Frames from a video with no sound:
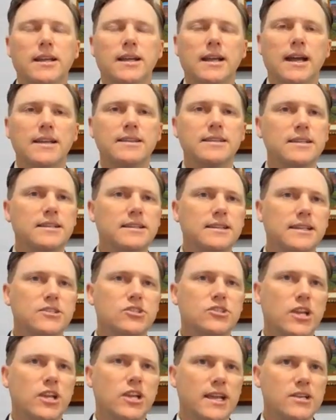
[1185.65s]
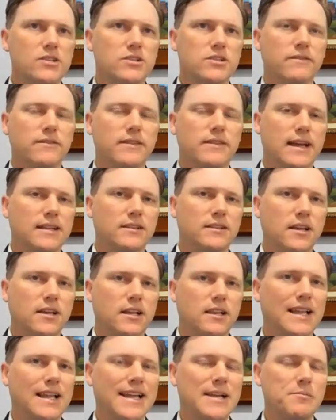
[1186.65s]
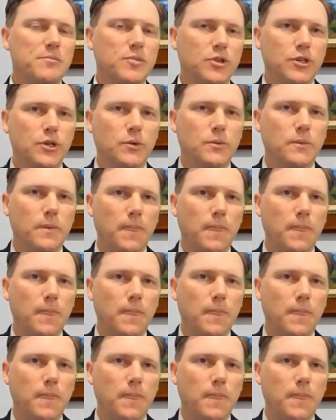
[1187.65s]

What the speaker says: And then the change of that light blue,